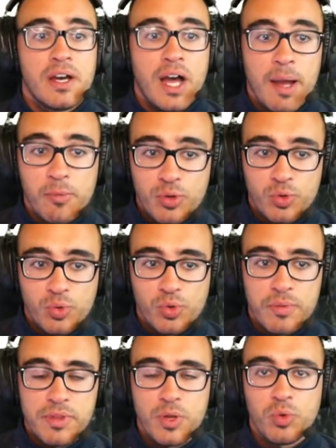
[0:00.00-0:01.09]
I'm going to do
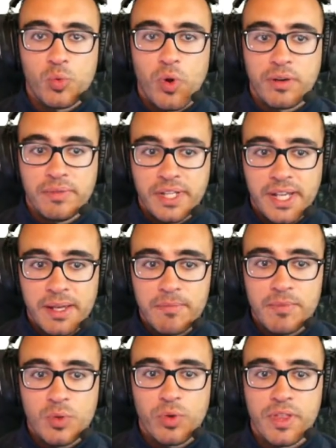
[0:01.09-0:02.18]
everything with one VM
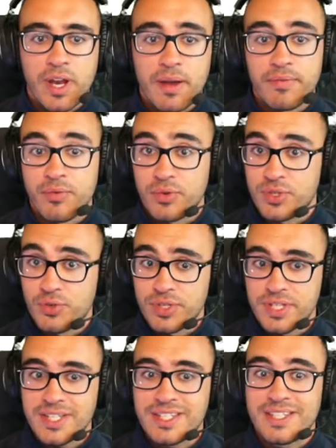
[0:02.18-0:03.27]
with enough
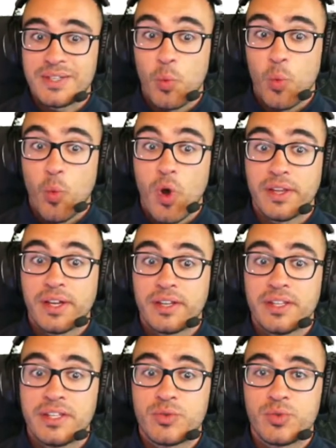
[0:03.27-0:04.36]
resources. What are
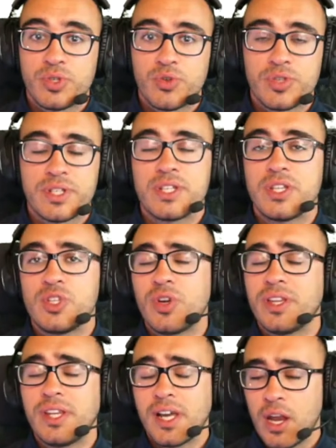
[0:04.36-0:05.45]
these resources? You
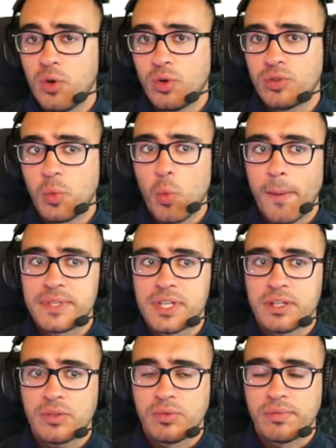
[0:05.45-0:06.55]
can take a look on the
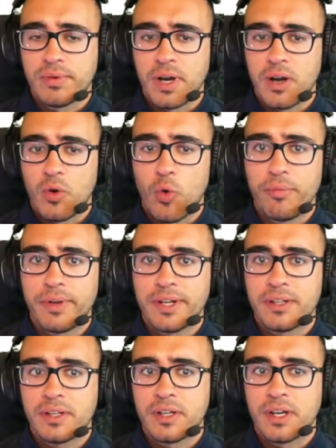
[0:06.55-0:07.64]
website of
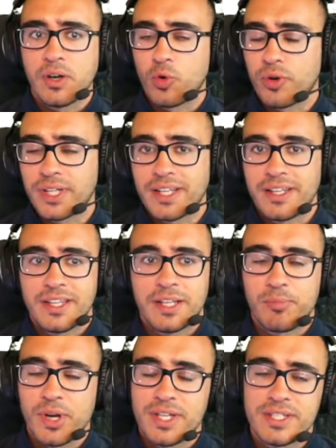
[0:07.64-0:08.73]
oVirt or Red Hat
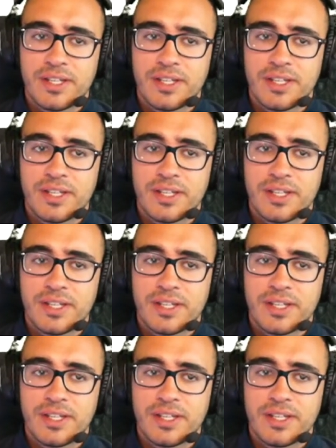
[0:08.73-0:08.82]
Enterprise